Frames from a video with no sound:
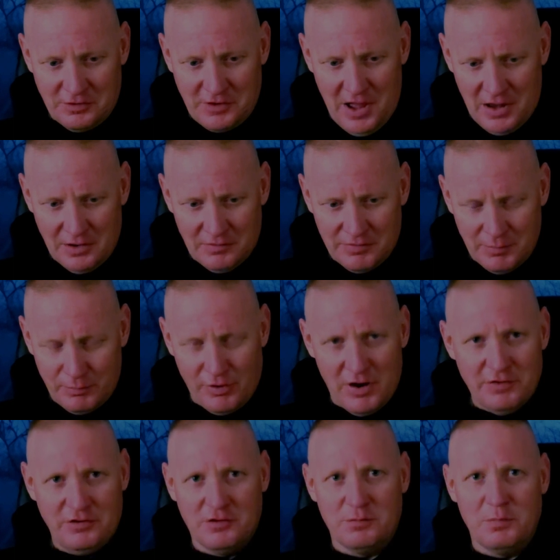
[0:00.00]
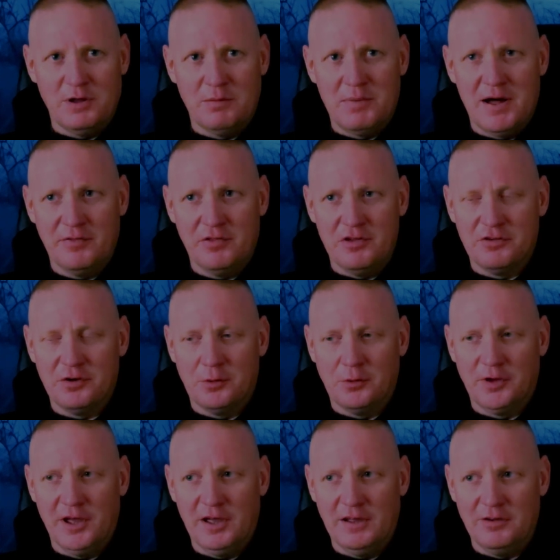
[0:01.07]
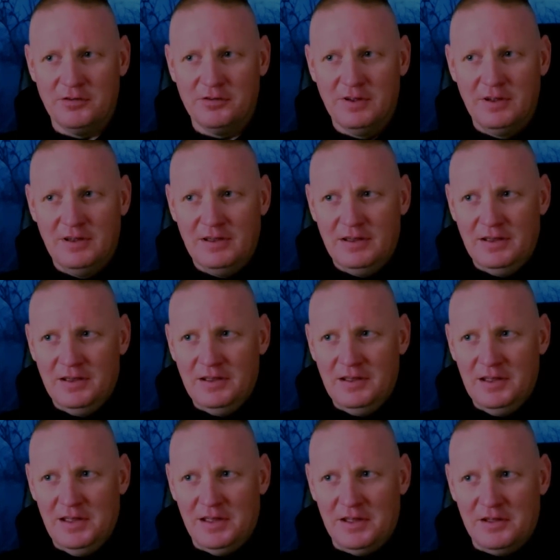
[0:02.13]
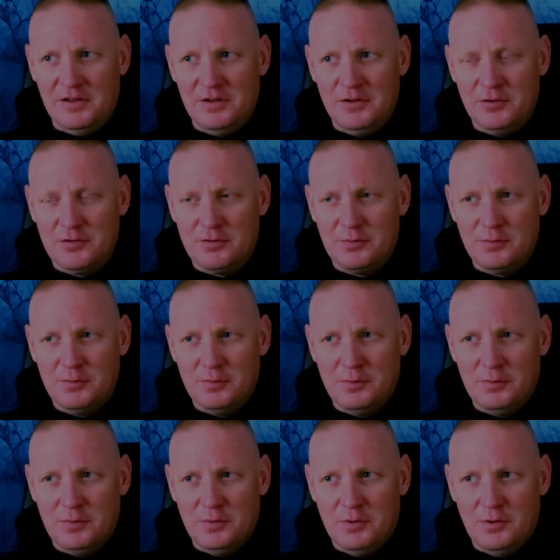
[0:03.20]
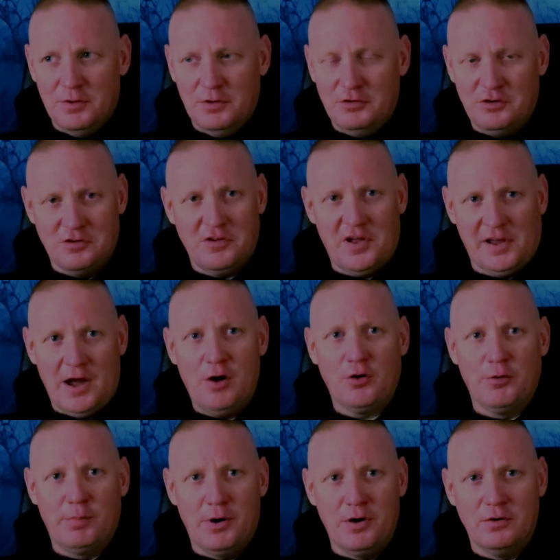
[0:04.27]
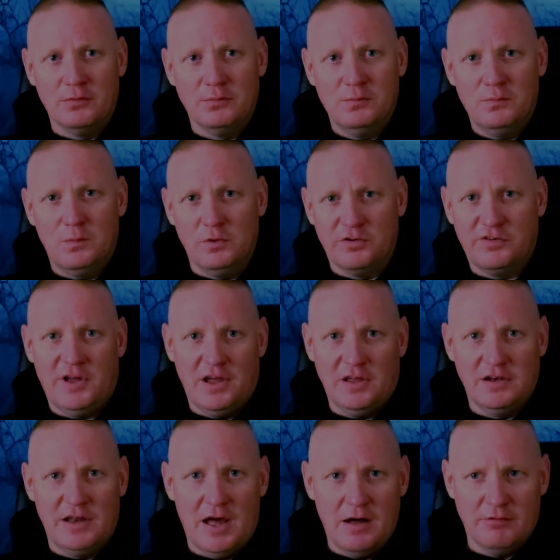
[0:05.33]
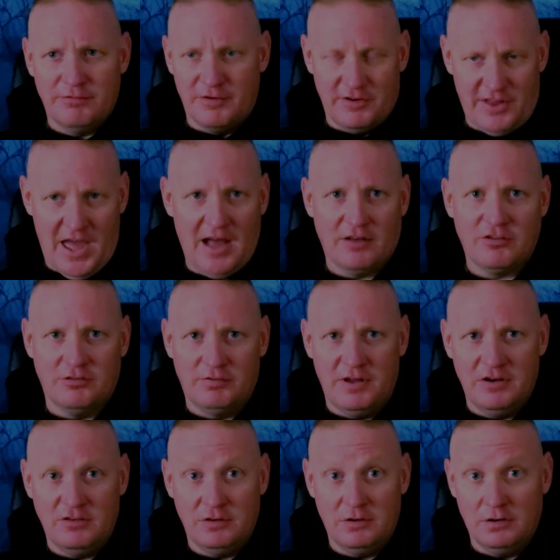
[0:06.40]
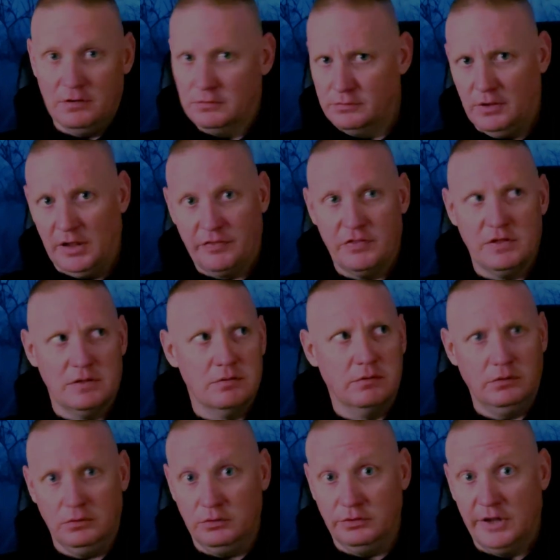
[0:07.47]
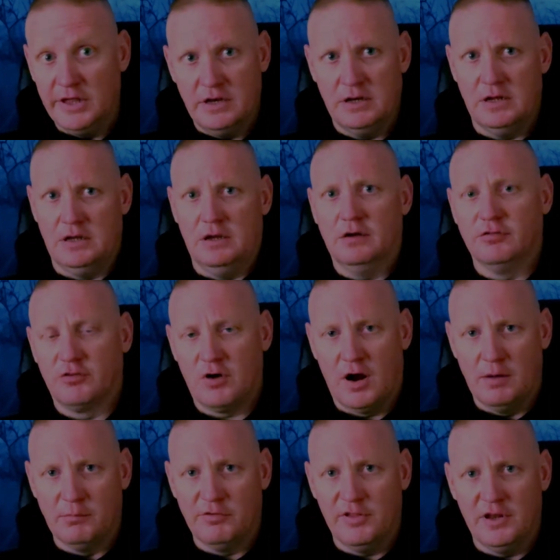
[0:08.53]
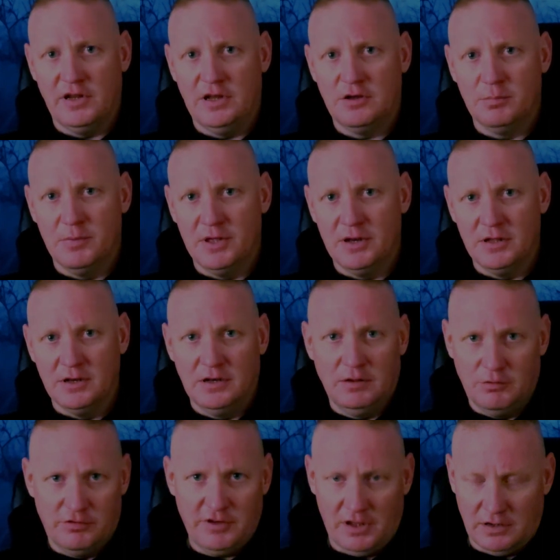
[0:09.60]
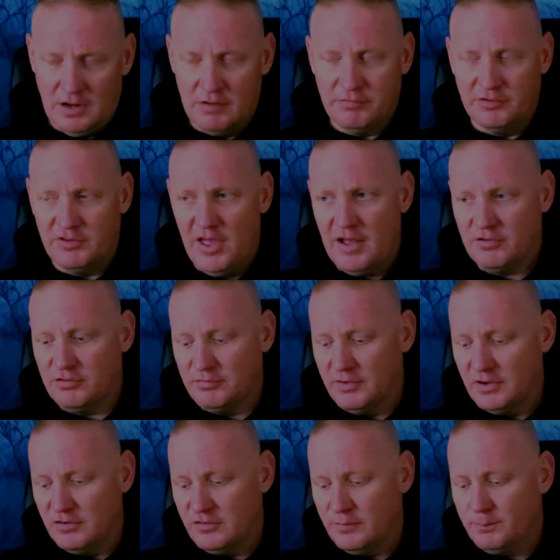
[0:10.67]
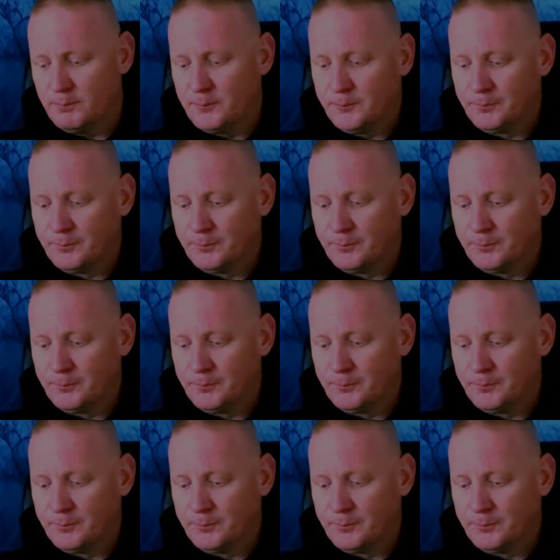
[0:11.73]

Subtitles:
kind of impresses me about this whole case is, just like Al Capone was taken down for tax evasion, like the litany of crimes that he committed, he was taken down for tax evasion.